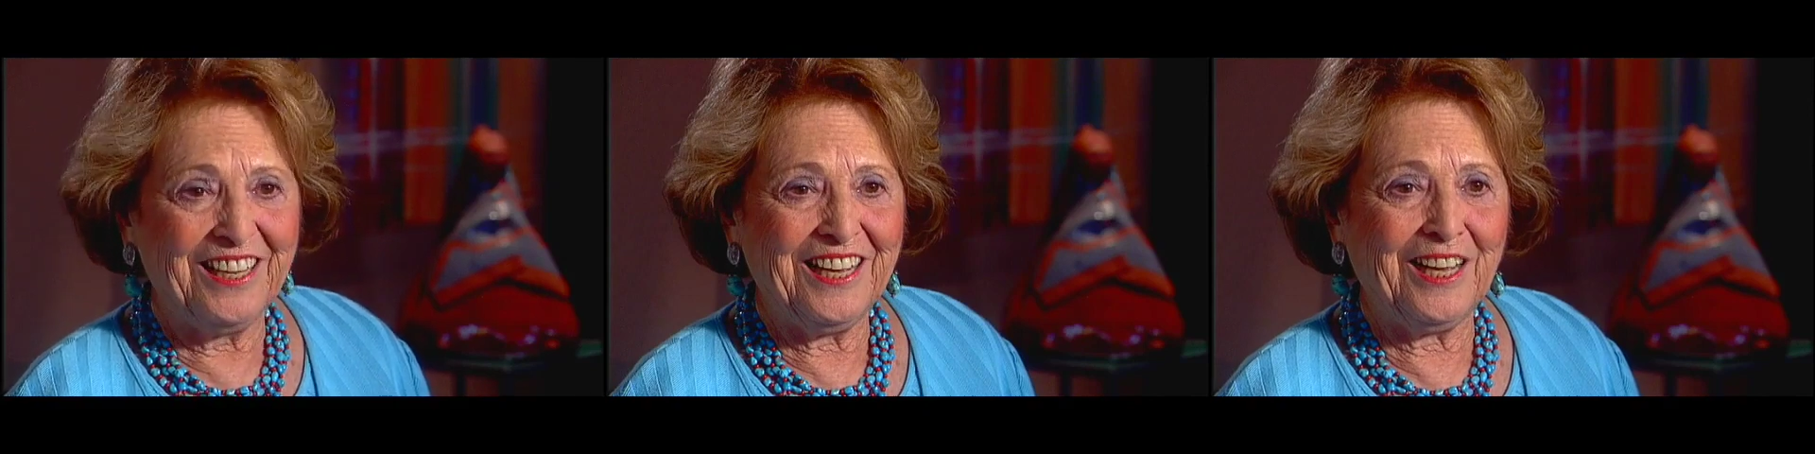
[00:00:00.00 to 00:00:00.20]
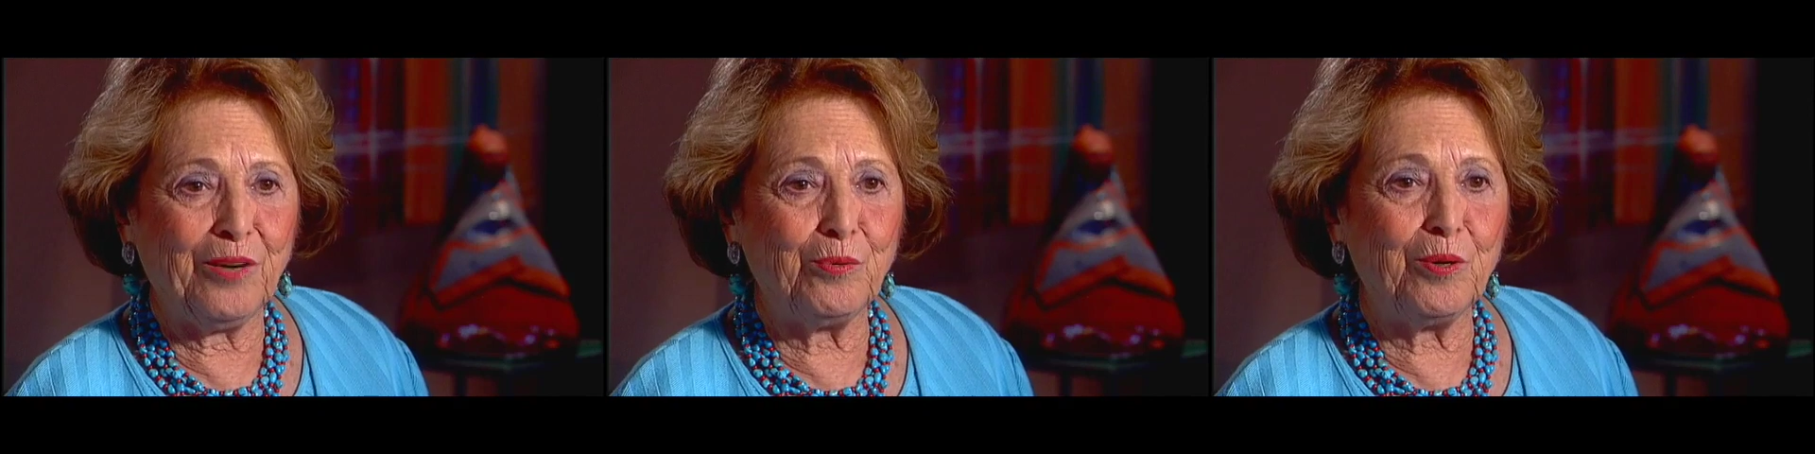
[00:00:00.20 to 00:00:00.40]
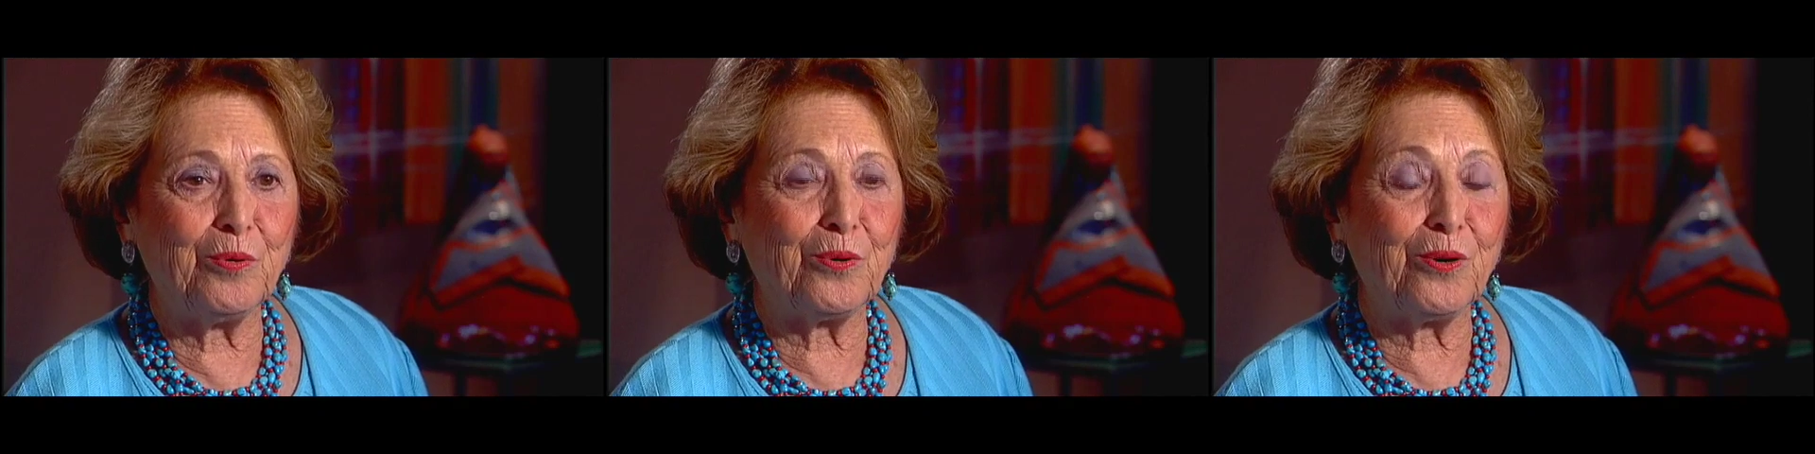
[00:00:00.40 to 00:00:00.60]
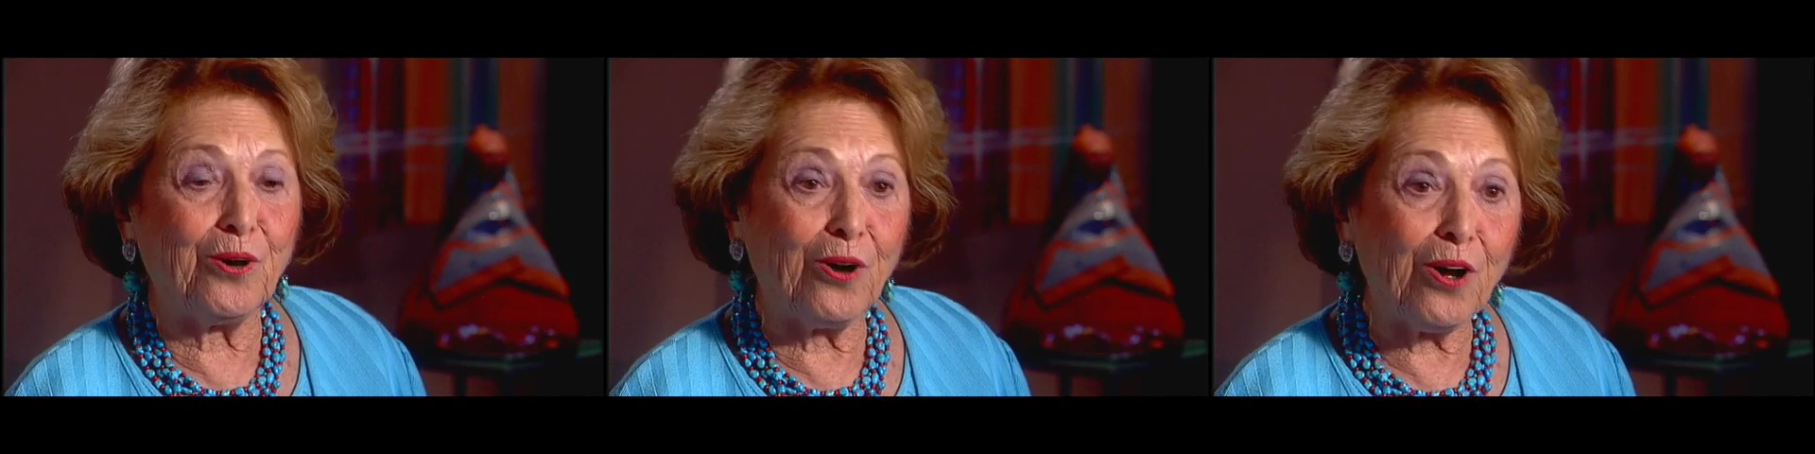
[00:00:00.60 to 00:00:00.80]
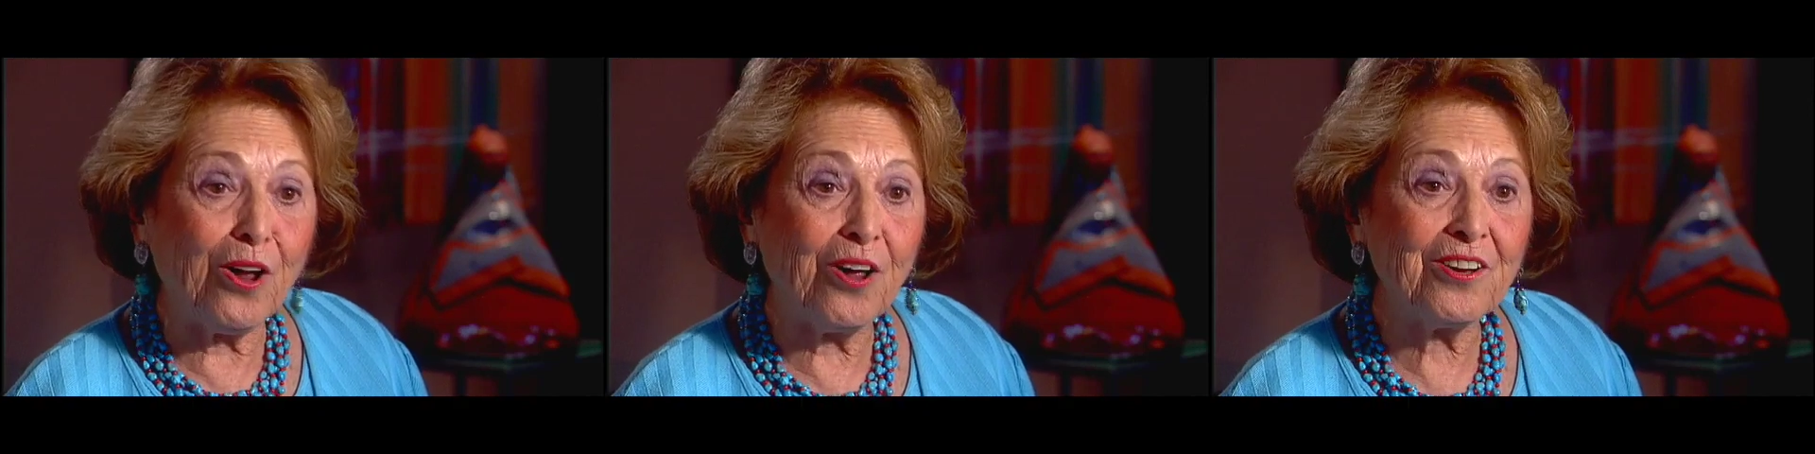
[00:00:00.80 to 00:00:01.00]
and we were
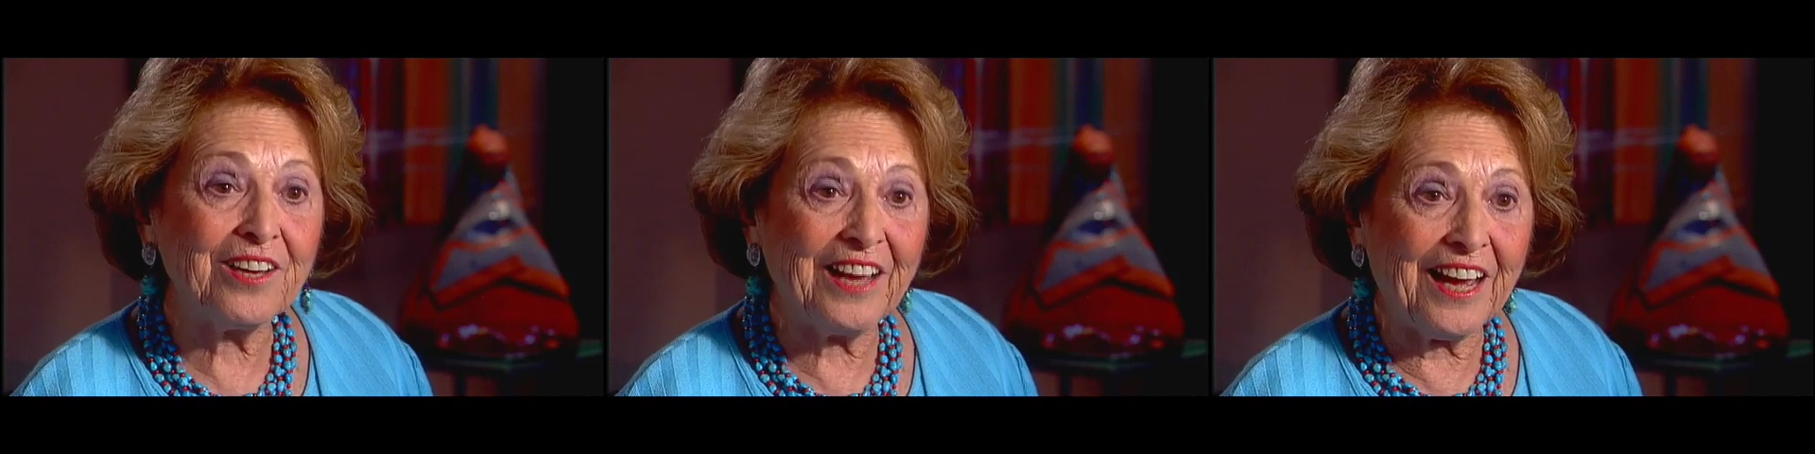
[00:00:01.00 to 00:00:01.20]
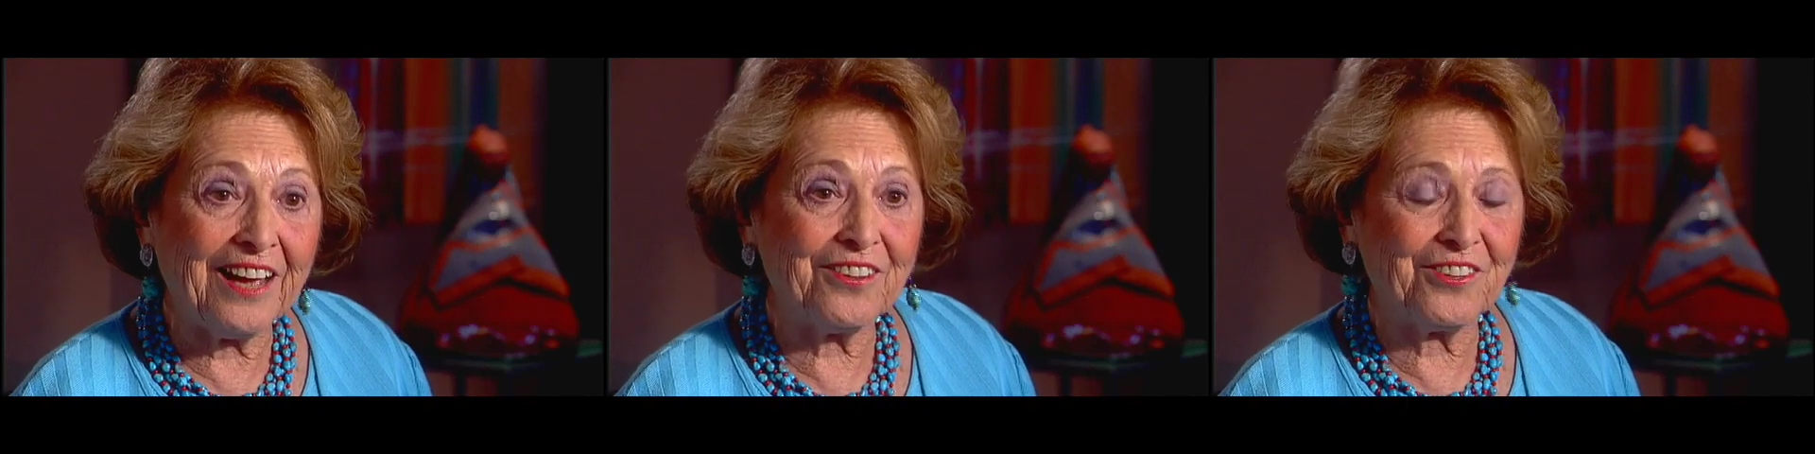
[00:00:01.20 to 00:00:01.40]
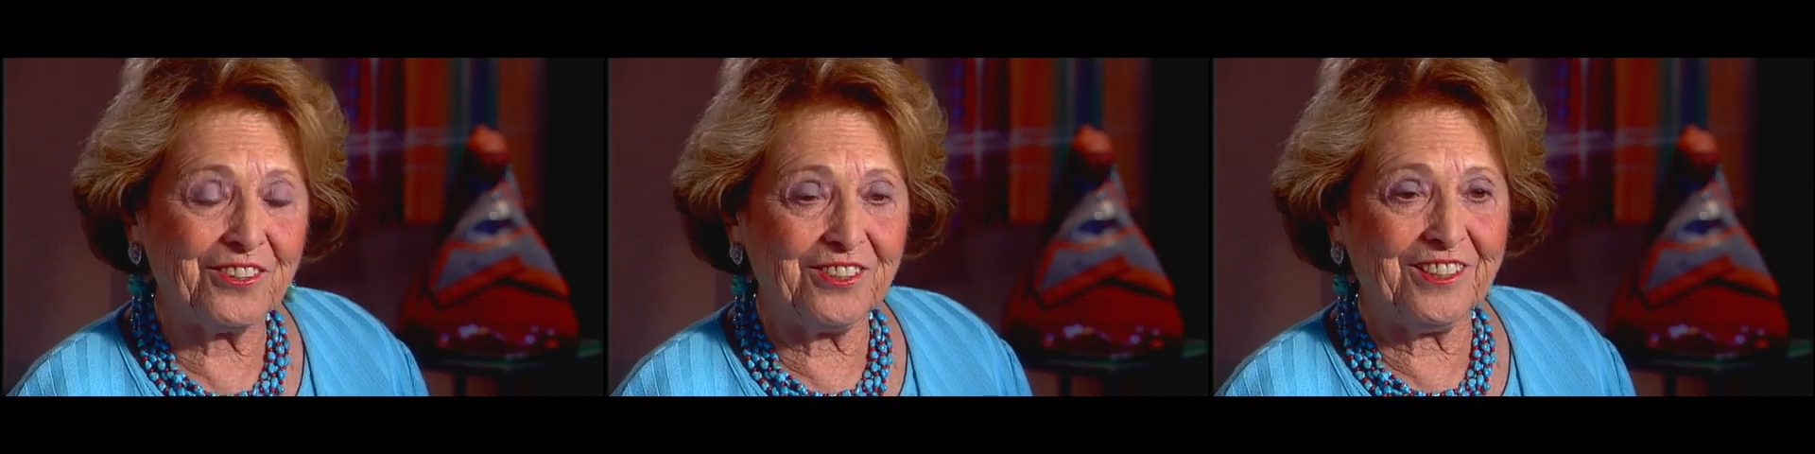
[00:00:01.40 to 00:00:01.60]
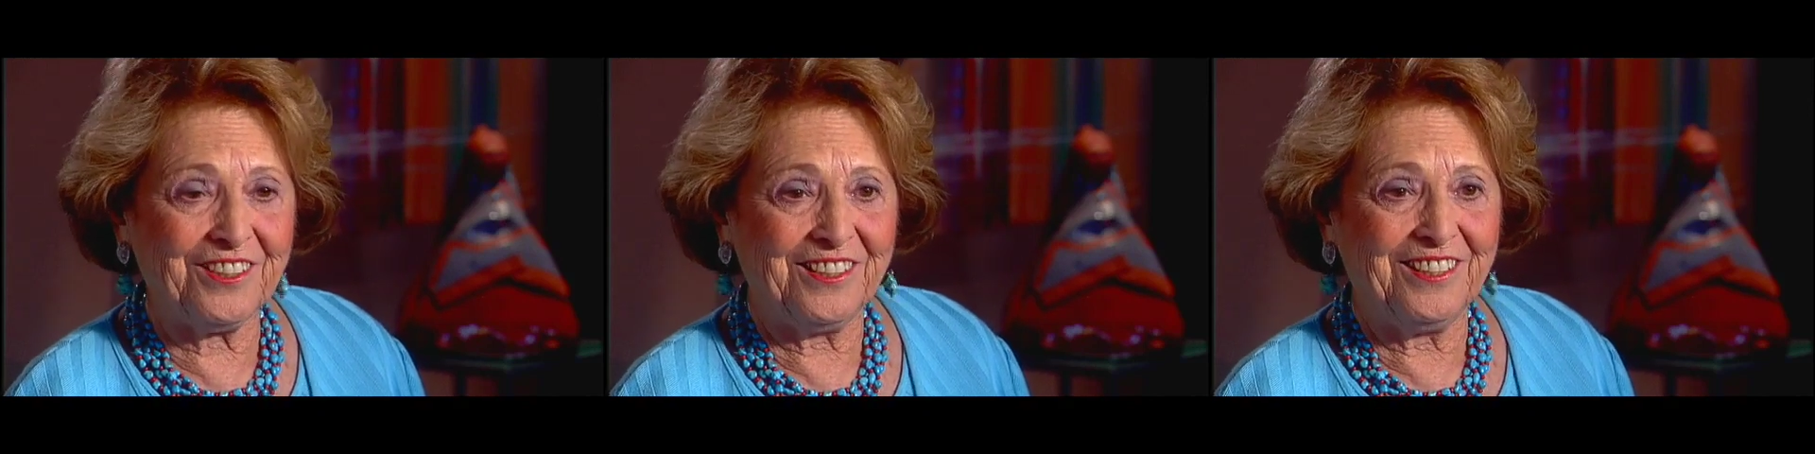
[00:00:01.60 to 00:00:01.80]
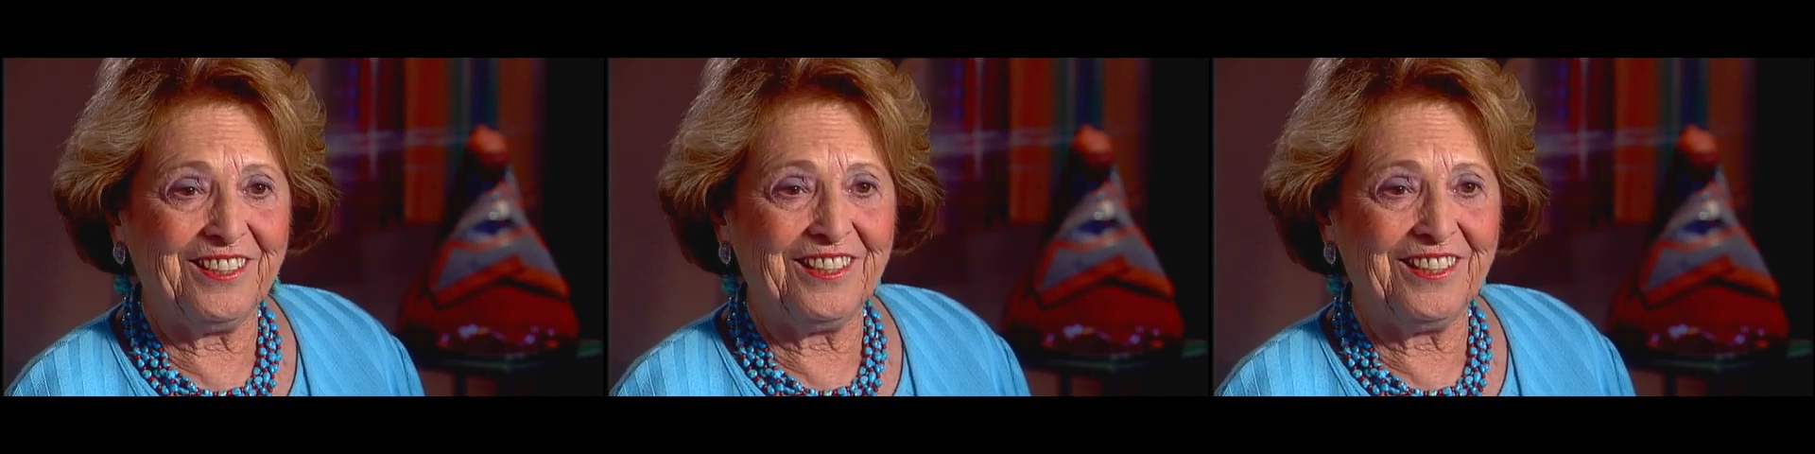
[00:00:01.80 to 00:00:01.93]
all gathered,